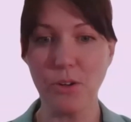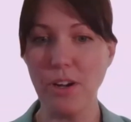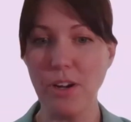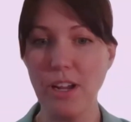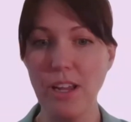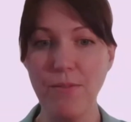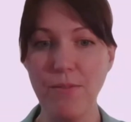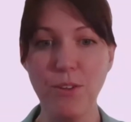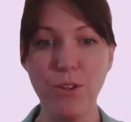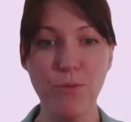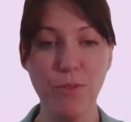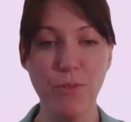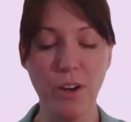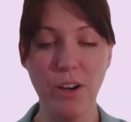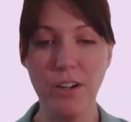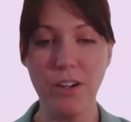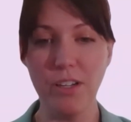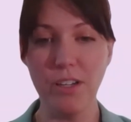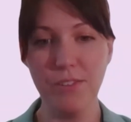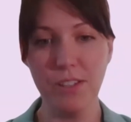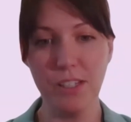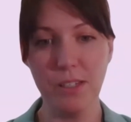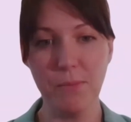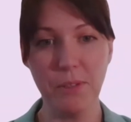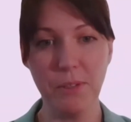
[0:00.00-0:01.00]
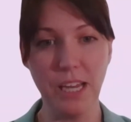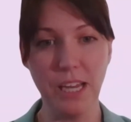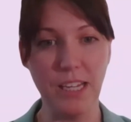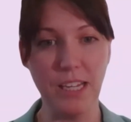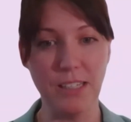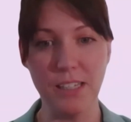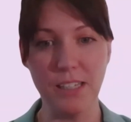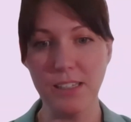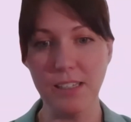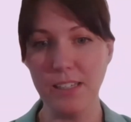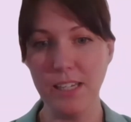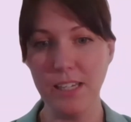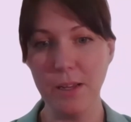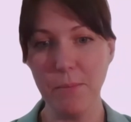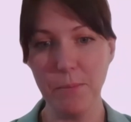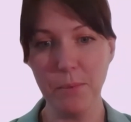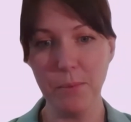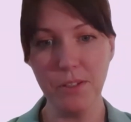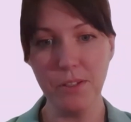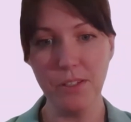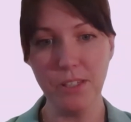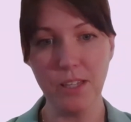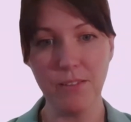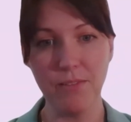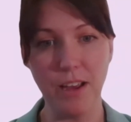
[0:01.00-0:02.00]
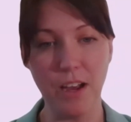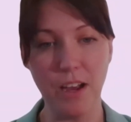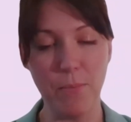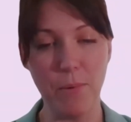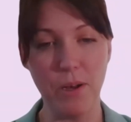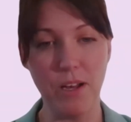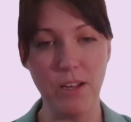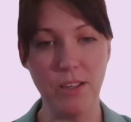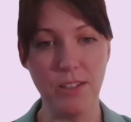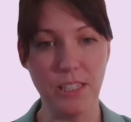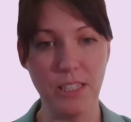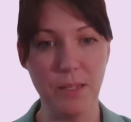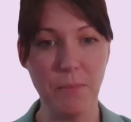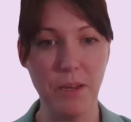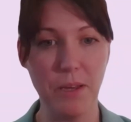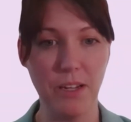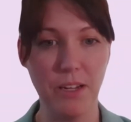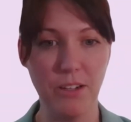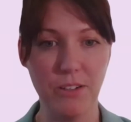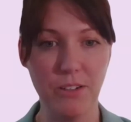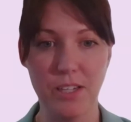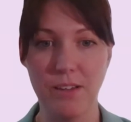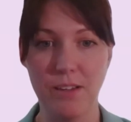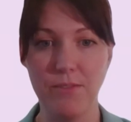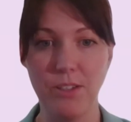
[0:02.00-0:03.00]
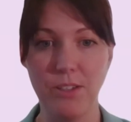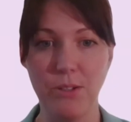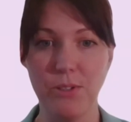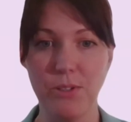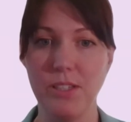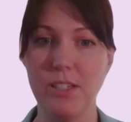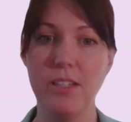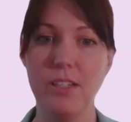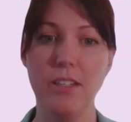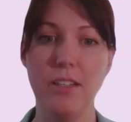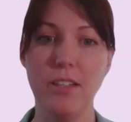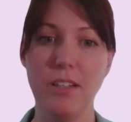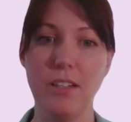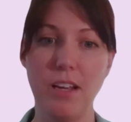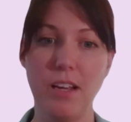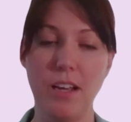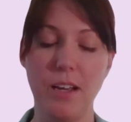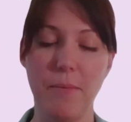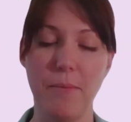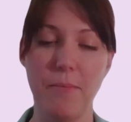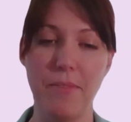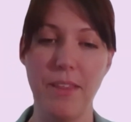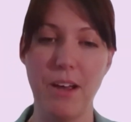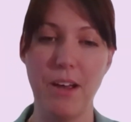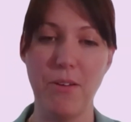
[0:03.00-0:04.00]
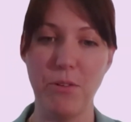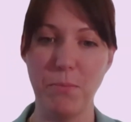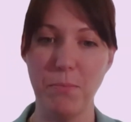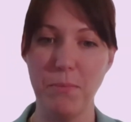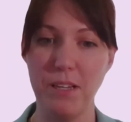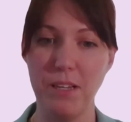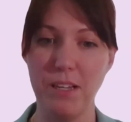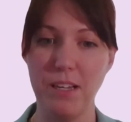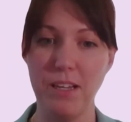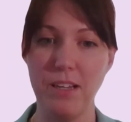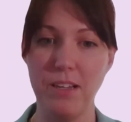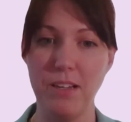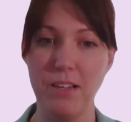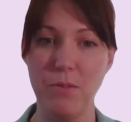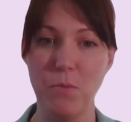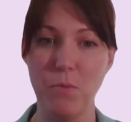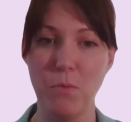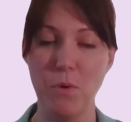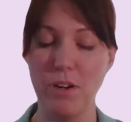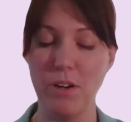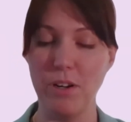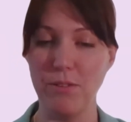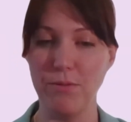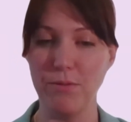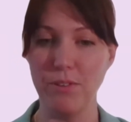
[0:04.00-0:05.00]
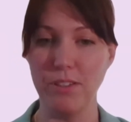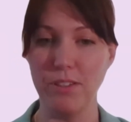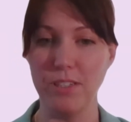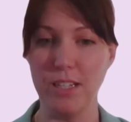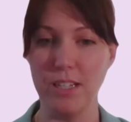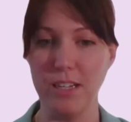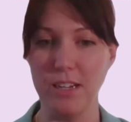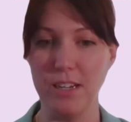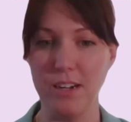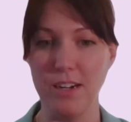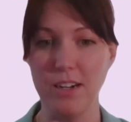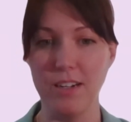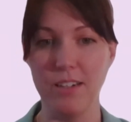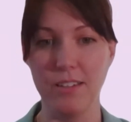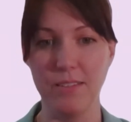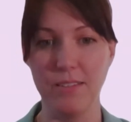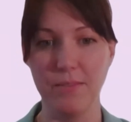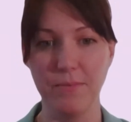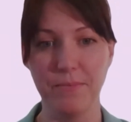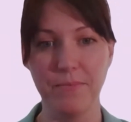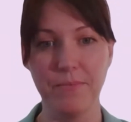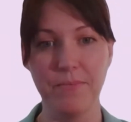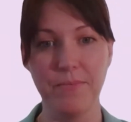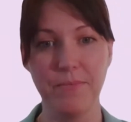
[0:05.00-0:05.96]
that's great. If you've heard of some case examples of how policymakers have used it, that would be wonderful to hear.